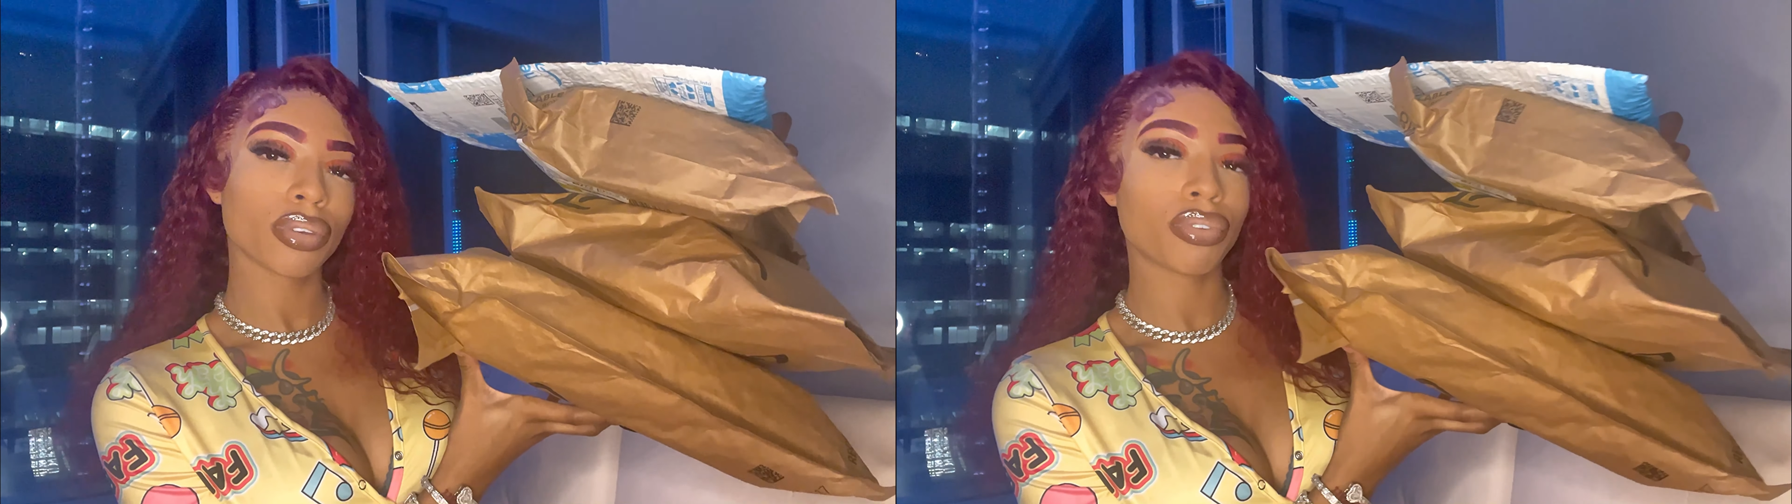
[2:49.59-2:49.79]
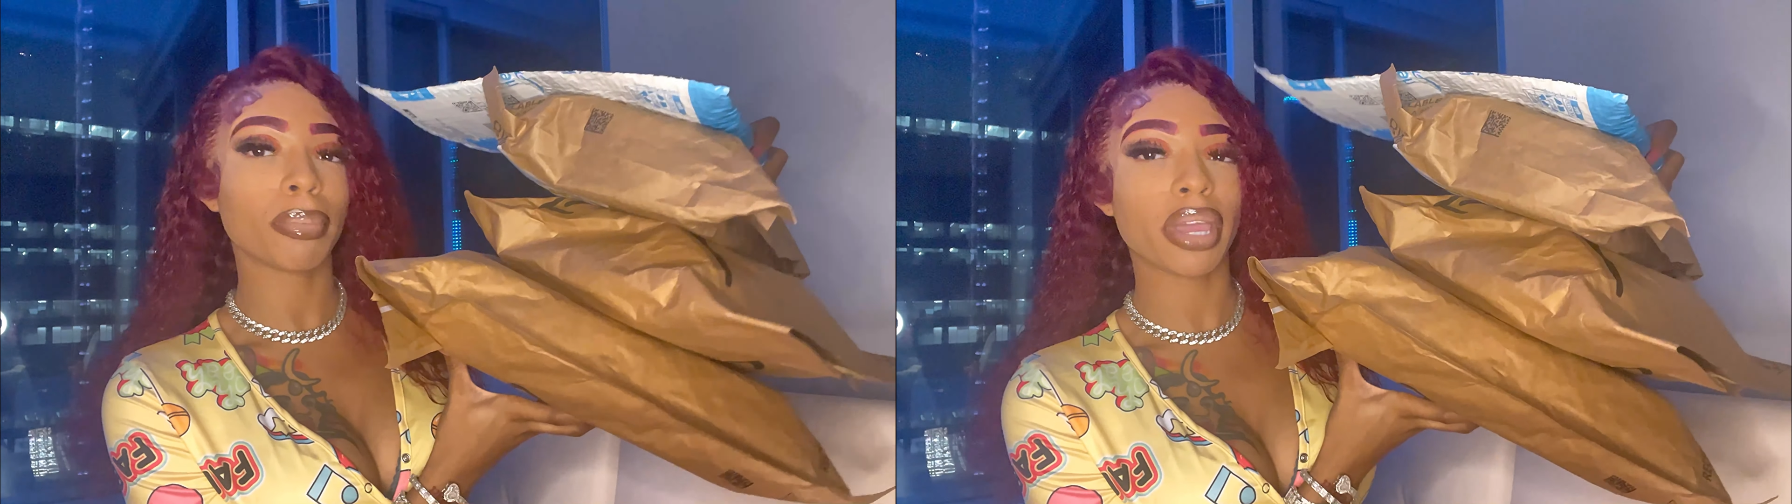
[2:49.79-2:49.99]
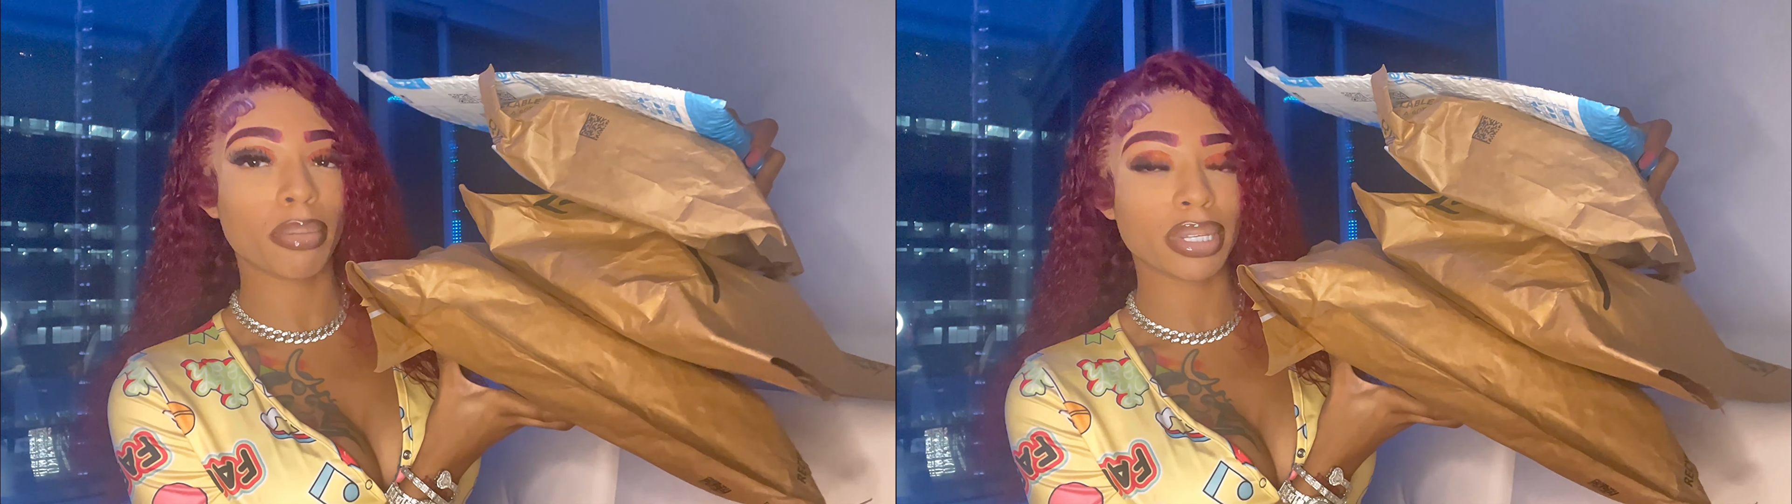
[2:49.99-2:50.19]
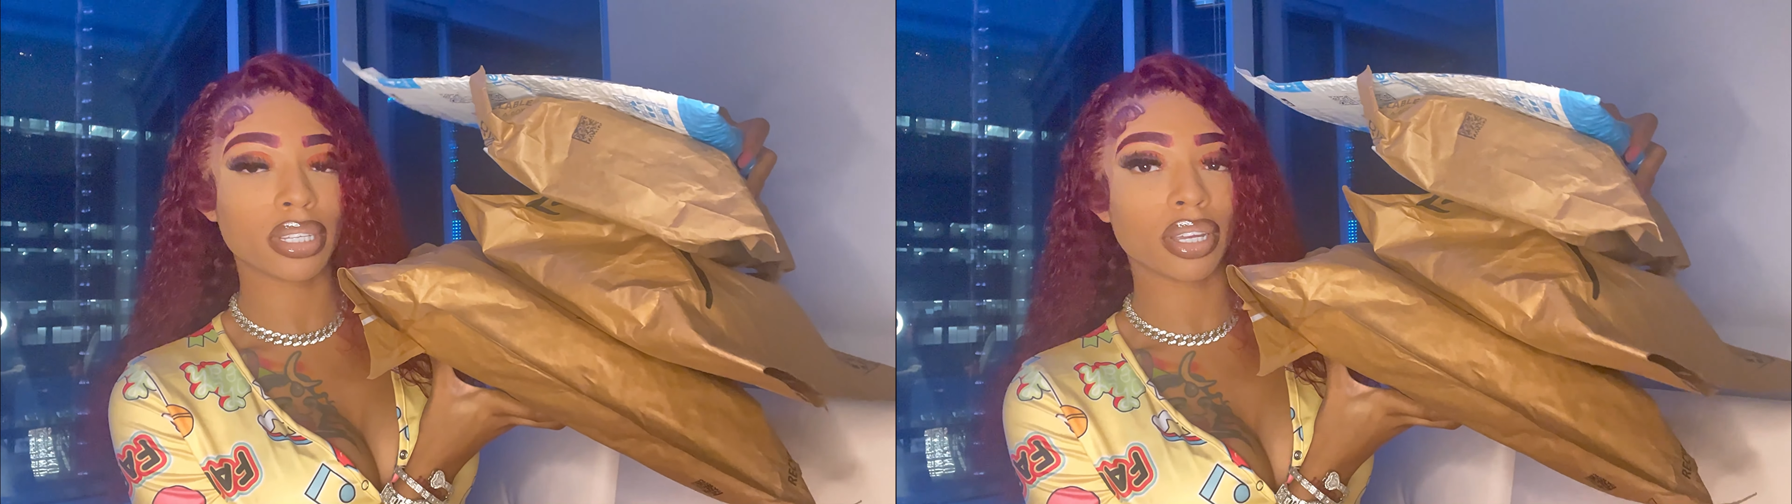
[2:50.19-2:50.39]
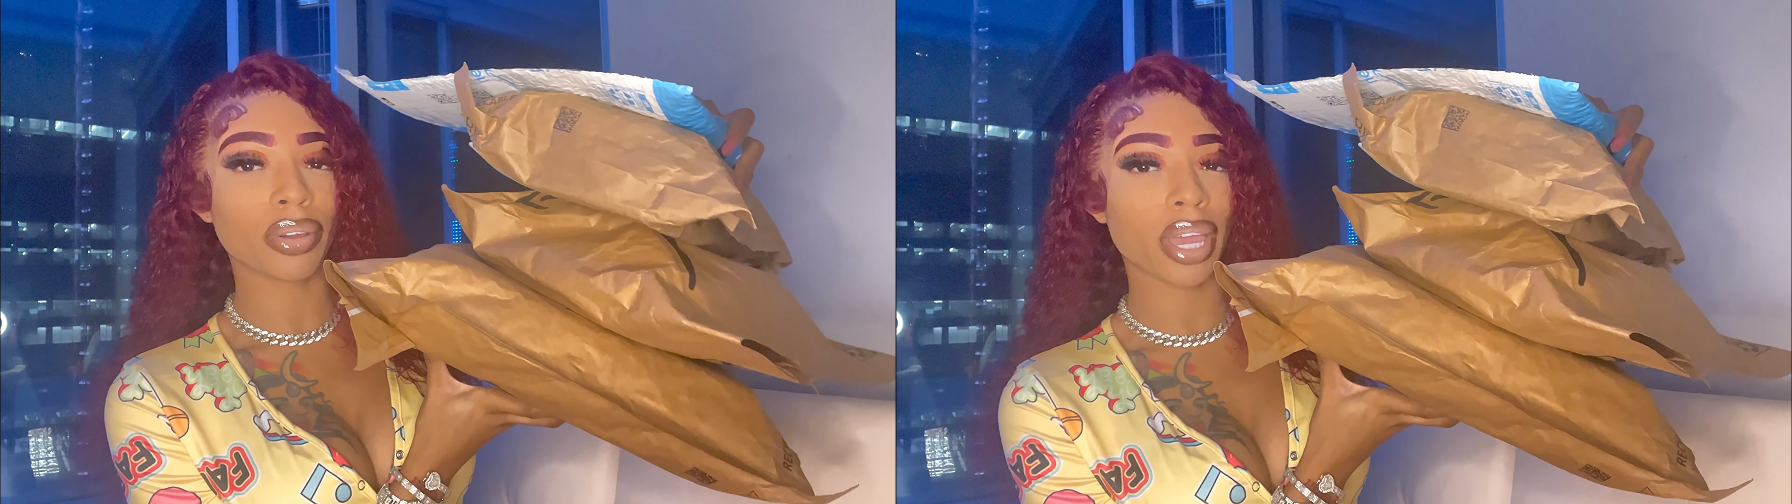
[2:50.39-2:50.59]
from
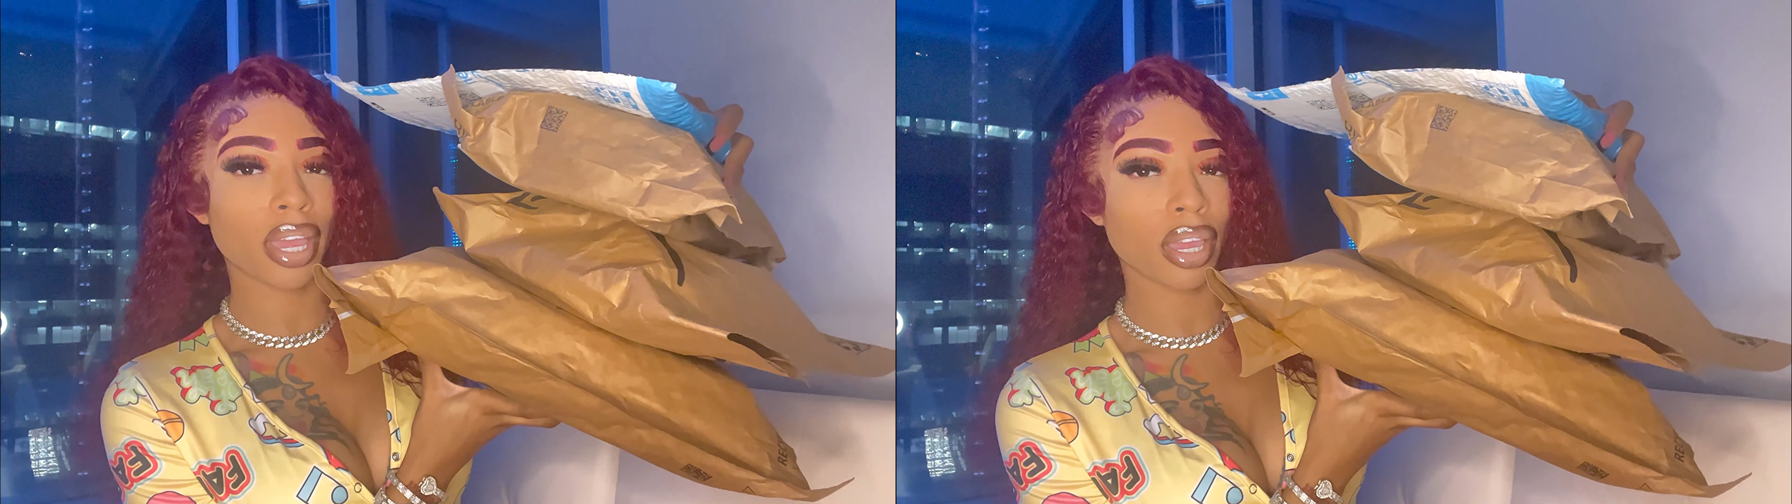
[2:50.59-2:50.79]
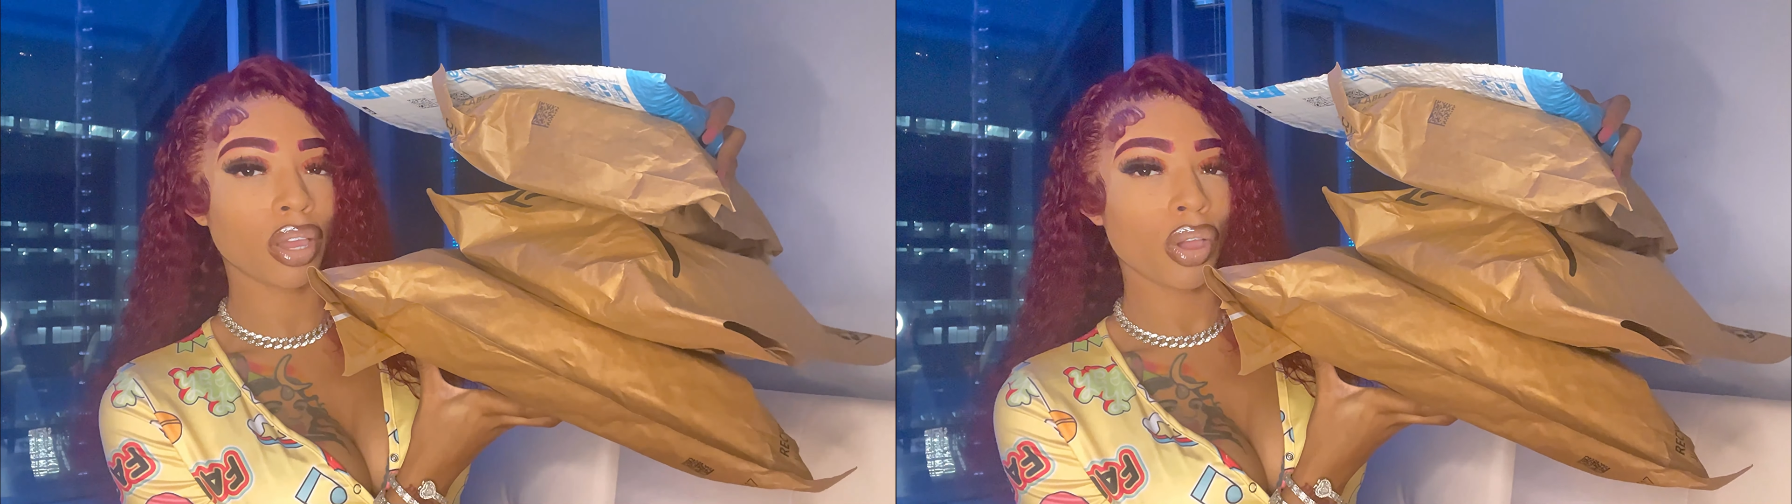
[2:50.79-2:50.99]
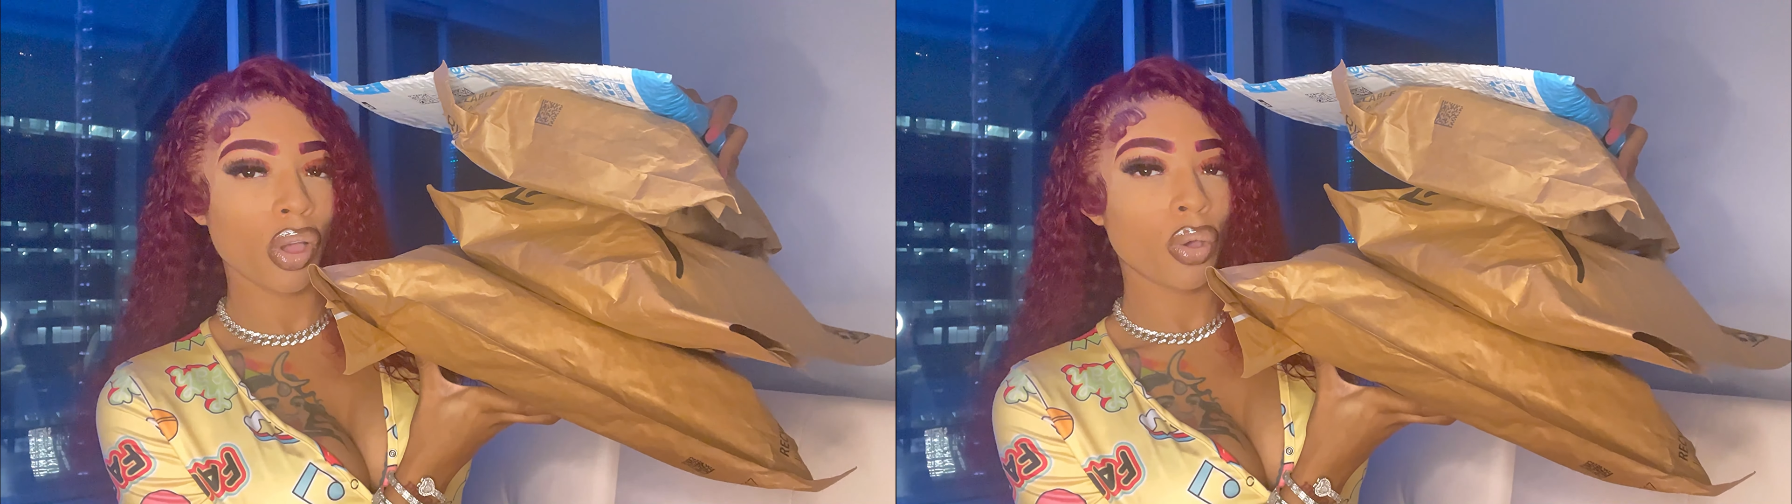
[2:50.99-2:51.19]
Amazon, okay?